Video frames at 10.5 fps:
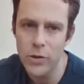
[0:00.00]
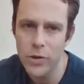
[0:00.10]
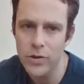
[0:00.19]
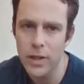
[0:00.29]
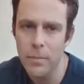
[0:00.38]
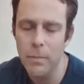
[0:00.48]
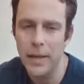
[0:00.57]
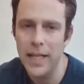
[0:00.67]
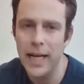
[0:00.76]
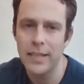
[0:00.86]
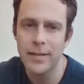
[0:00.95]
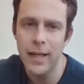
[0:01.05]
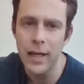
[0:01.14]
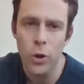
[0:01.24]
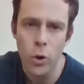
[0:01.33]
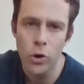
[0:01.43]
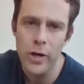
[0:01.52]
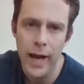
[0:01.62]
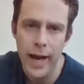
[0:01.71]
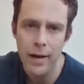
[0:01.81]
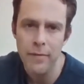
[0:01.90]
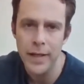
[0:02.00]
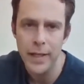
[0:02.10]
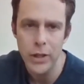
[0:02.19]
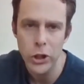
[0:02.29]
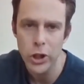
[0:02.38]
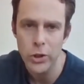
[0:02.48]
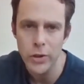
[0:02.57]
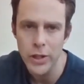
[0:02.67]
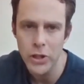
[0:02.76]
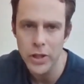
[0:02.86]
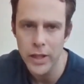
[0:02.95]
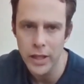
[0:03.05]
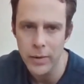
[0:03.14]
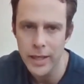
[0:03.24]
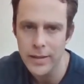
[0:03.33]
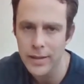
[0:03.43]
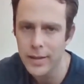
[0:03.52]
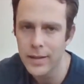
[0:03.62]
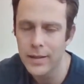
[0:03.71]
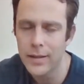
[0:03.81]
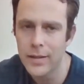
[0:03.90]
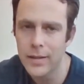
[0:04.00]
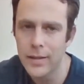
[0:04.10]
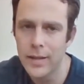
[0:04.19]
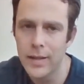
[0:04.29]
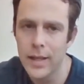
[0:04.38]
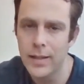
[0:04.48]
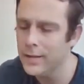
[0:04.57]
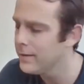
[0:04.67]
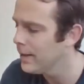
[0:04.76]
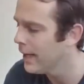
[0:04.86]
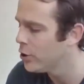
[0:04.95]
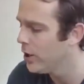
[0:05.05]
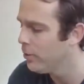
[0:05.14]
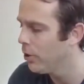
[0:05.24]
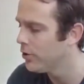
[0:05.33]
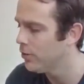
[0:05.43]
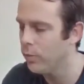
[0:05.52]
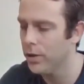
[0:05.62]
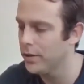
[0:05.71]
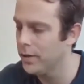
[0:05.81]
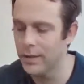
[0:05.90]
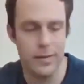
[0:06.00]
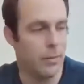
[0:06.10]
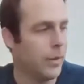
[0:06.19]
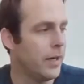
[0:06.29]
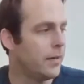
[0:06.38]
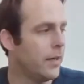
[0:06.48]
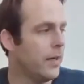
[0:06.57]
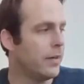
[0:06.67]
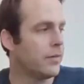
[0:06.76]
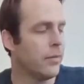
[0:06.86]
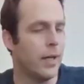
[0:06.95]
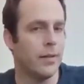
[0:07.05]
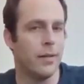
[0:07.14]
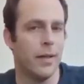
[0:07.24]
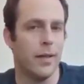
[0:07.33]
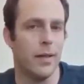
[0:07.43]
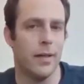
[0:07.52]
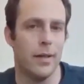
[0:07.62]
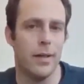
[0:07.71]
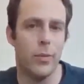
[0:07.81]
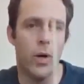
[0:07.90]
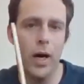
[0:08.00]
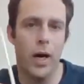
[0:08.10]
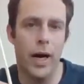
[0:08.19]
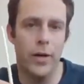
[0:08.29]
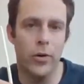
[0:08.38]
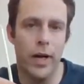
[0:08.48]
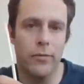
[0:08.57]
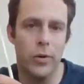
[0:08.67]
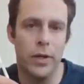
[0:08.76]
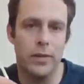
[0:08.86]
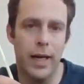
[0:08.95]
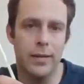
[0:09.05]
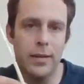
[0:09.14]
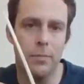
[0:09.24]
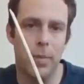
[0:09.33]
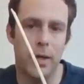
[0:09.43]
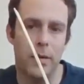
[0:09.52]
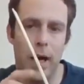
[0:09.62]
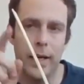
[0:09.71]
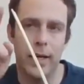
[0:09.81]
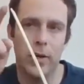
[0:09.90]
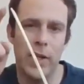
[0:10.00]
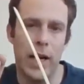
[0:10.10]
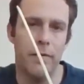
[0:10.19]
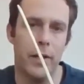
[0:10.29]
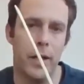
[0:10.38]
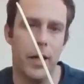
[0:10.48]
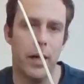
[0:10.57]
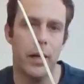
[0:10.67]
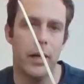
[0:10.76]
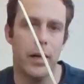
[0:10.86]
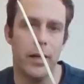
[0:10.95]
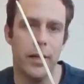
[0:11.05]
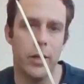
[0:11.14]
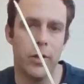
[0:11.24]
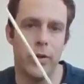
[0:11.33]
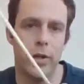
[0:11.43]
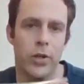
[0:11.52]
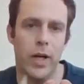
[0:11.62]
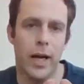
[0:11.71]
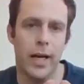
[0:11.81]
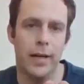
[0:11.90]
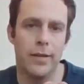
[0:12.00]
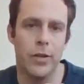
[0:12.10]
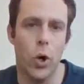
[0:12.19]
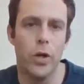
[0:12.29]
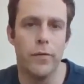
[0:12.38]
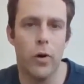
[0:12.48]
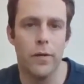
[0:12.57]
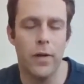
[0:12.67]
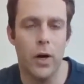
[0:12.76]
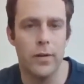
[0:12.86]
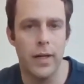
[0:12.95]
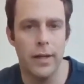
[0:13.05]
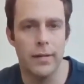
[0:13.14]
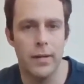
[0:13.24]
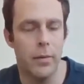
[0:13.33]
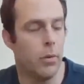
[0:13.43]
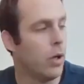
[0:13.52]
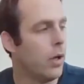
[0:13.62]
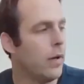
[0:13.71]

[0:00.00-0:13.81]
system, but I still could have an initial condition there, right? And this is actually what stability is, right? I don't have to excite this, but I could have an initial condition. I let it go, it falls down, it's unstable.